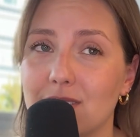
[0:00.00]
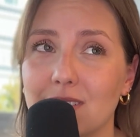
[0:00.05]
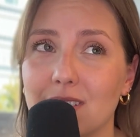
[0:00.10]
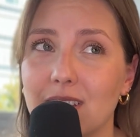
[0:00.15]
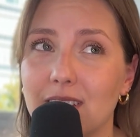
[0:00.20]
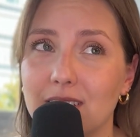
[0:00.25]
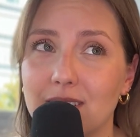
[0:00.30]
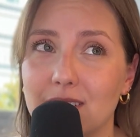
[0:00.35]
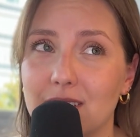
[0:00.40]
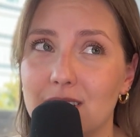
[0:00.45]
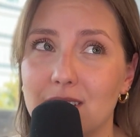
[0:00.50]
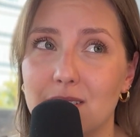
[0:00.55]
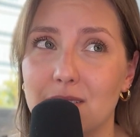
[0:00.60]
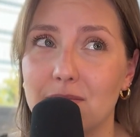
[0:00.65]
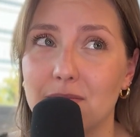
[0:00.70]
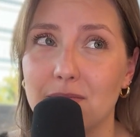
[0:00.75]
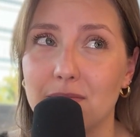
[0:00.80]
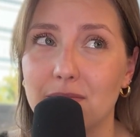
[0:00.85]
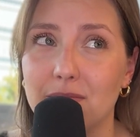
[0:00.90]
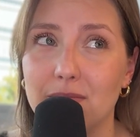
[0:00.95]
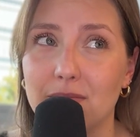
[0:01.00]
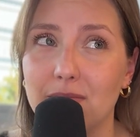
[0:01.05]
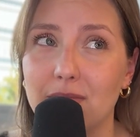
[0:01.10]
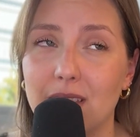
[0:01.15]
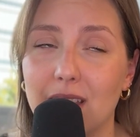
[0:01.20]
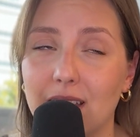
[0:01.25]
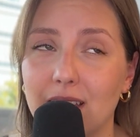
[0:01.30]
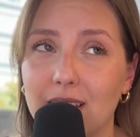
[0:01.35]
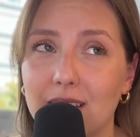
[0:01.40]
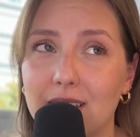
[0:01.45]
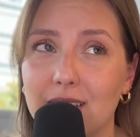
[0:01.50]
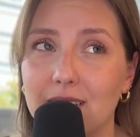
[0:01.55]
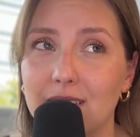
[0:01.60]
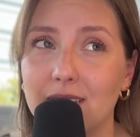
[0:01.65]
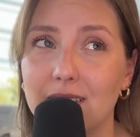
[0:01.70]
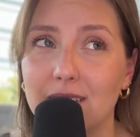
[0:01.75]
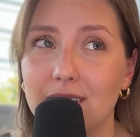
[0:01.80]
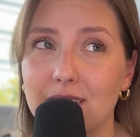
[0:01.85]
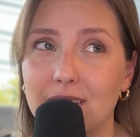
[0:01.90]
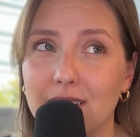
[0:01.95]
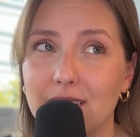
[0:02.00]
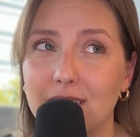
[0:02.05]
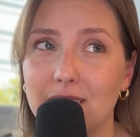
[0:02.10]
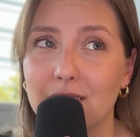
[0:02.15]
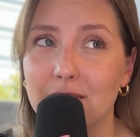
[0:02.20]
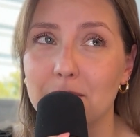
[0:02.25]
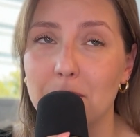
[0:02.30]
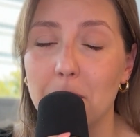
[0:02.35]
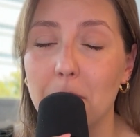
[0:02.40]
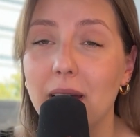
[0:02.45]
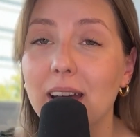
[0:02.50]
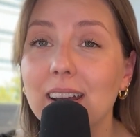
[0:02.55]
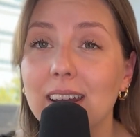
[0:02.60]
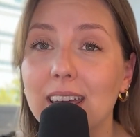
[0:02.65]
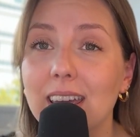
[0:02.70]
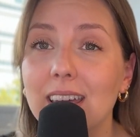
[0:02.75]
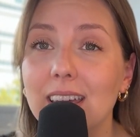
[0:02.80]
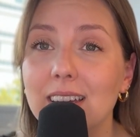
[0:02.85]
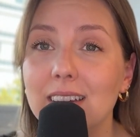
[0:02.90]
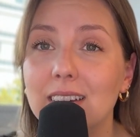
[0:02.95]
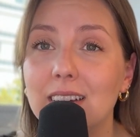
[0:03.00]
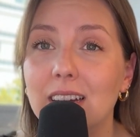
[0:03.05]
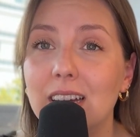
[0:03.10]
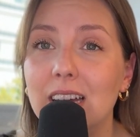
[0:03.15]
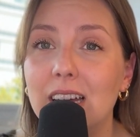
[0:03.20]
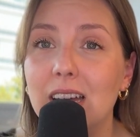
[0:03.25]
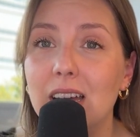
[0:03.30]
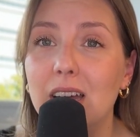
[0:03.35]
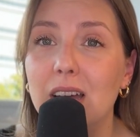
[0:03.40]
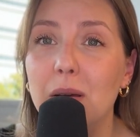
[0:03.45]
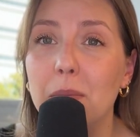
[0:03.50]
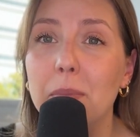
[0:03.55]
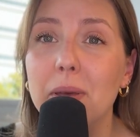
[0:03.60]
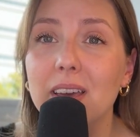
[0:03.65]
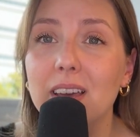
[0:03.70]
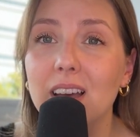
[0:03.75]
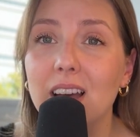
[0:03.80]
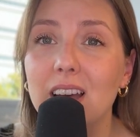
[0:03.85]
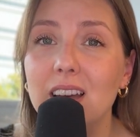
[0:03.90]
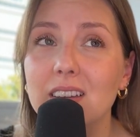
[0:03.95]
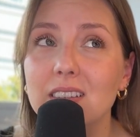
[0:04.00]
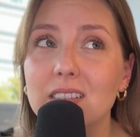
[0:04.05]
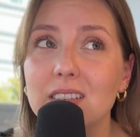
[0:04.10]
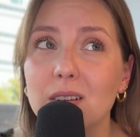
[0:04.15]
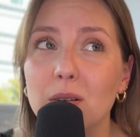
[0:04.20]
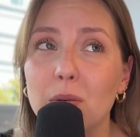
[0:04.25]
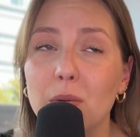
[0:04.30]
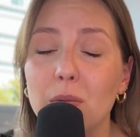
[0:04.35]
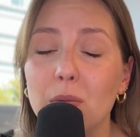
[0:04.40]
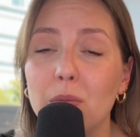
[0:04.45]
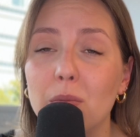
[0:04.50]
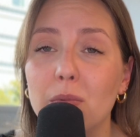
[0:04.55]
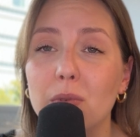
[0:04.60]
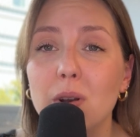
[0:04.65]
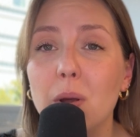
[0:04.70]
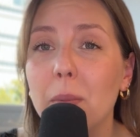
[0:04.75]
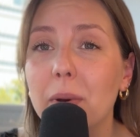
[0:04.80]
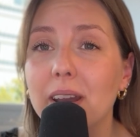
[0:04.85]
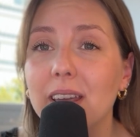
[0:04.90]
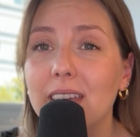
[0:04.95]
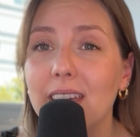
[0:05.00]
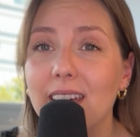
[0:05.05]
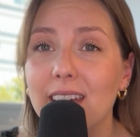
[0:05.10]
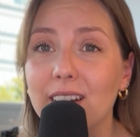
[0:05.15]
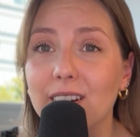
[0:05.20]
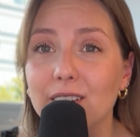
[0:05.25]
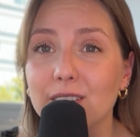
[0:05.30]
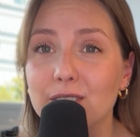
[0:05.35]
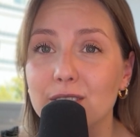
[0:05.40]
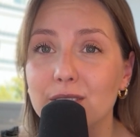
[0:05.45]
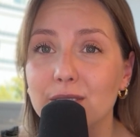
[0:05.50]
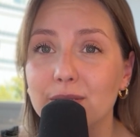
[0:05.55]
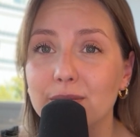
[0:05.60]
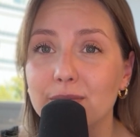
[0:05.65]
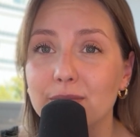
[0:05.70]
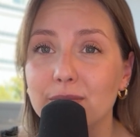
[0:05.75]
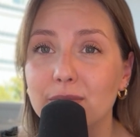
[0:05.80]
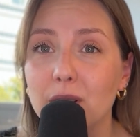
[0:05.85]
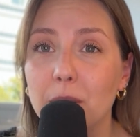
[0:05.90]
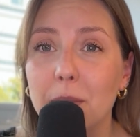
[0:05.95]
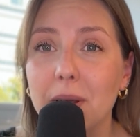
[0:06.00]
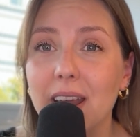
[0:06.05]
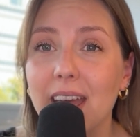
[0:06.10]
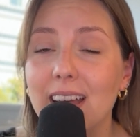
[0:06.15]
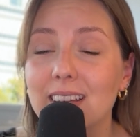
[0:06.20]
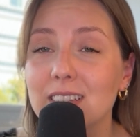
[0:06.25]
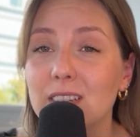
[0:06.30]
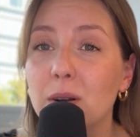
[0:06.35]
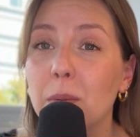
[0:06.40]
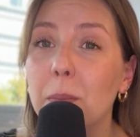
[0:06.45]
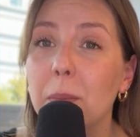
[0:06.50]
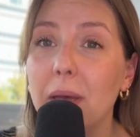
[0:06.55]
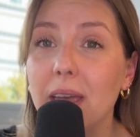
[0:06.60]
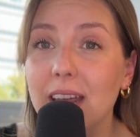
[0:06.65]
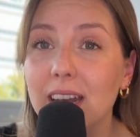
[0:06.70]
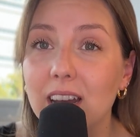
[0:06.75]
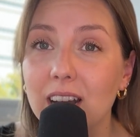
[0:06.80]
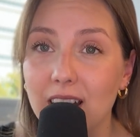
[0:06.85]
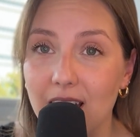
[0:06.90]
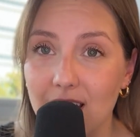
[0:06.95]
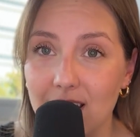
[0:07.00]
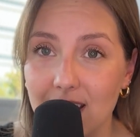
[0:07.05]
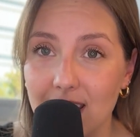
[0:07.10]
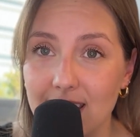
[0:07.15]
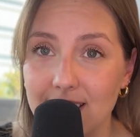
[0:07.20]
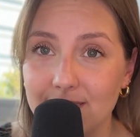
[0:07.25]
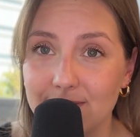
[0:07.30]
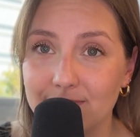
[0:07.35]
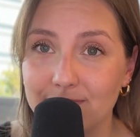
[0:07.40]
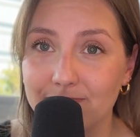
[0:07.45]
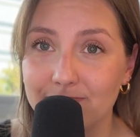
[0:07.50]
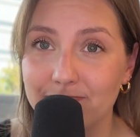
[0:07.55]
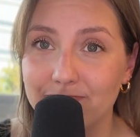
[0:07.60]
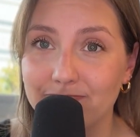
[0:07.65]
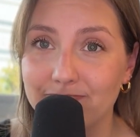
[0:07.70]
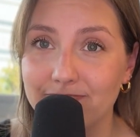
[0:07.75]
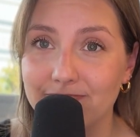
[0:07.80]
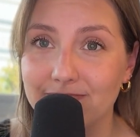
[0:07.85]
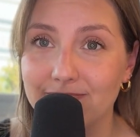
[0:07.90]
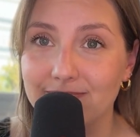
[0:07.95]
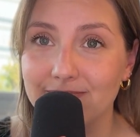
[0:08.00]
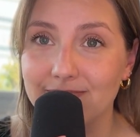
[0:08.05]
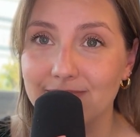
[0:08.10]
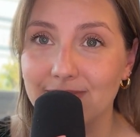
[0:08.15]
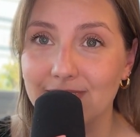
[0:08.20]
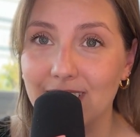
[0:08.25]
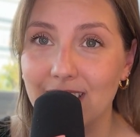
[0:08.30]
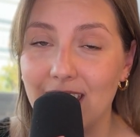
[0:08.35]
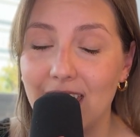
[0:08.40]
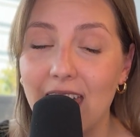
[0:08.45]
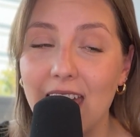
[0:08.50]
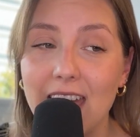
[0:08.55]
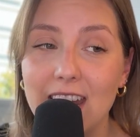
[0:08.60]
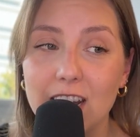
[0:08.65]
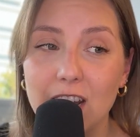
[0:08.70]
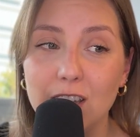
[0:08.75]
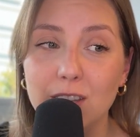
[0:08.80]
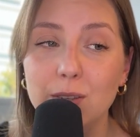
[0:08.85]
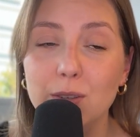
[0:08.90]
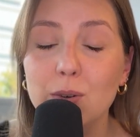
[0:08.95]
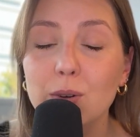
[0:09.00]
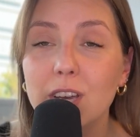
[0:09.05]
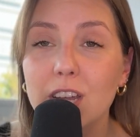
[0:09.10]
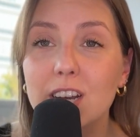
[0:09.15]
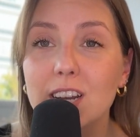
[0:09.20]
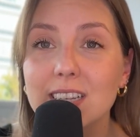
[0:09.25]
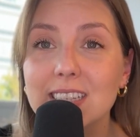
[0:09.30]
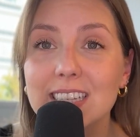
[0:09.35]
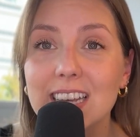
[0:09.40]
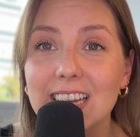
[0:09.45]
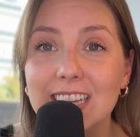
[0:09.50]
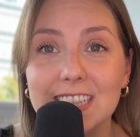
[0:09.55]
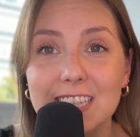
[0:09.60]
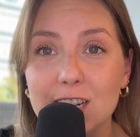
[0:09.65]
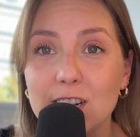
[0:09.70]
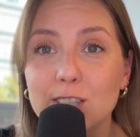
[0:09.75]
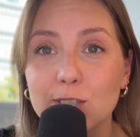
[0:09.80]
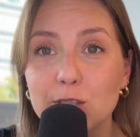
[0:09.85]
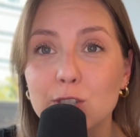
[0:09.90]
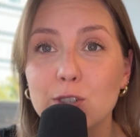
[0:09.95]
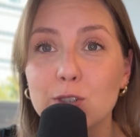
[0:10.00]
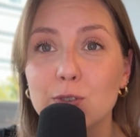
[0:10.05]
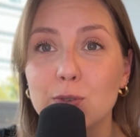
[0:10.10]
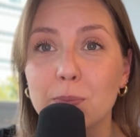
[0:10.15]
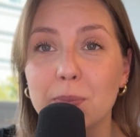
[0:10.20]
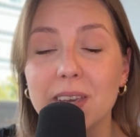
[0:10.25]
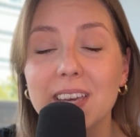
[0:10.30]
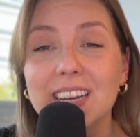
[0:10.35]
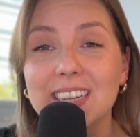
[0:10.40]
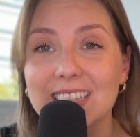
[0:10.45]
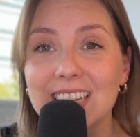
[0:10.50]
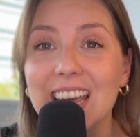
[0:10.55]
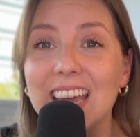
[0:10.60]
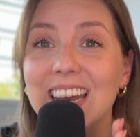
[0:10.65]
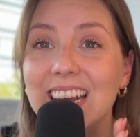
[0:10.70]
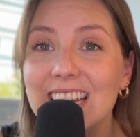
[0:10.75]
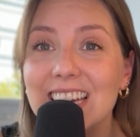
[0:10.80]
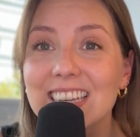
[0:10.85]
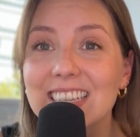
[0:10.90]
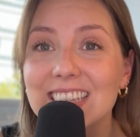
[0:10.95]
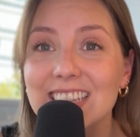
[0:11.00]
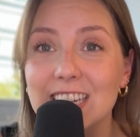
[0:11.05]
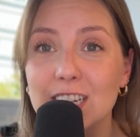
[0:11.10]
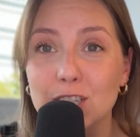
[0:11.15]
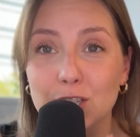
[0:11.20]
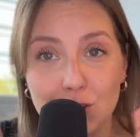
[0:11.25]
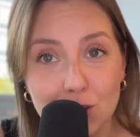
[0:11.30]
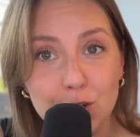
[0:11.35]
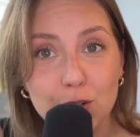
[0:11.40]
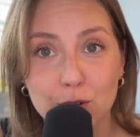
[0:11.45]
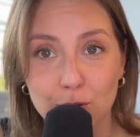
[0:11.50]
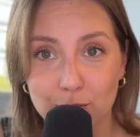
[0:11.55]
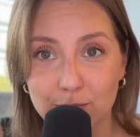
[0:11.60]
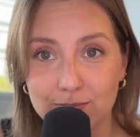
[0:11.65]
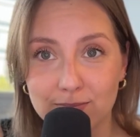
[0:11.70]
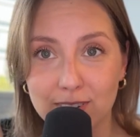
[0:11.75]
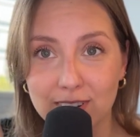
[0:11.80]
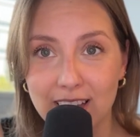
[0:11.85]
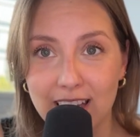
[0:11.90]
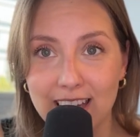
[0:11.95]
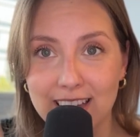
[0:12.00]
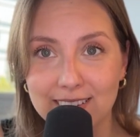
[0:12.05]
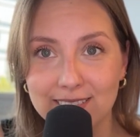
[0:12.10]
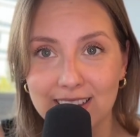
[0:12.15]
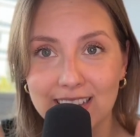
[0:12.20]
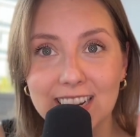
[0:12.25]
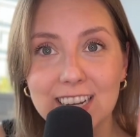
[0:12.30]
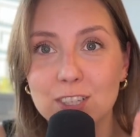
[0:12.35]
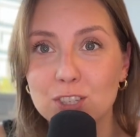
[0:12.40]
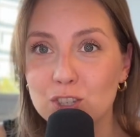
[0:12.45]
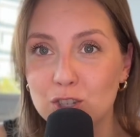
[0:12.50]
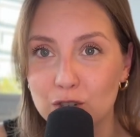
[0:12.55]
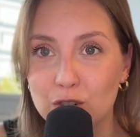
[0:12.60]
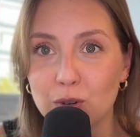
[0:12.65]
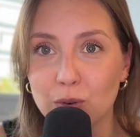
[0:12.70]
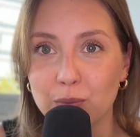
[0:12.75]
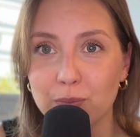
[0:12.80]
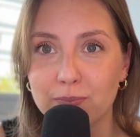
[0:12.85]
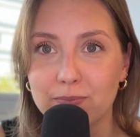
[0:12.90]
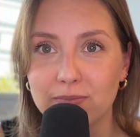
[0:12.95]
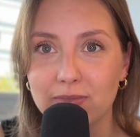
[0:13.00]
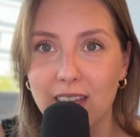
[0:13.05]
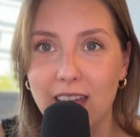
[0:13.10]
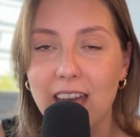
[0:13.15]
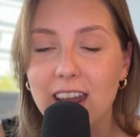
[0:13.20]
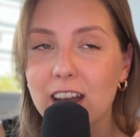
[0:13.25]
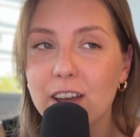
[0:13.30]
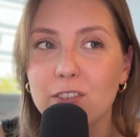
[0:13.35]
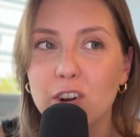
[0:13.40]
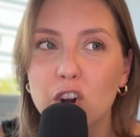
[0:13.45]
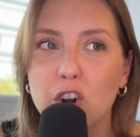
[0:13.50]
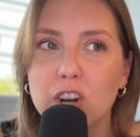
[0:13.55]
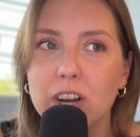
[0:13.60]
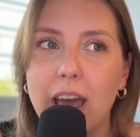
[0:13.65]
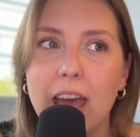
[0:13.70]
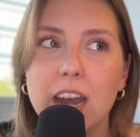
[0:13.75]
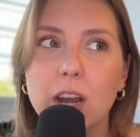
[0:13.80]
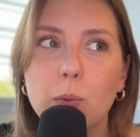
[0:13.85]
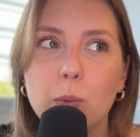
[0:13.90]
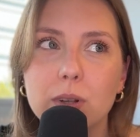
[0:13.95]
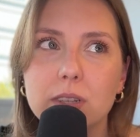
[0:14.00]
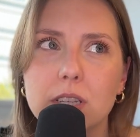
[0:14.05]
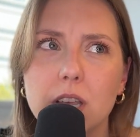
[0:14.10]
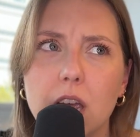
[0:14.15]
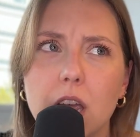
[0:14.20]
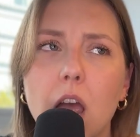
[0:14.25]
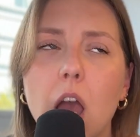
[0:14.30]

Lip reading: is like money, because nobody cares. Nobody has an opinion on it. And you cannot say it's not true, because it is true, okay? It is true. I never heard anyone say,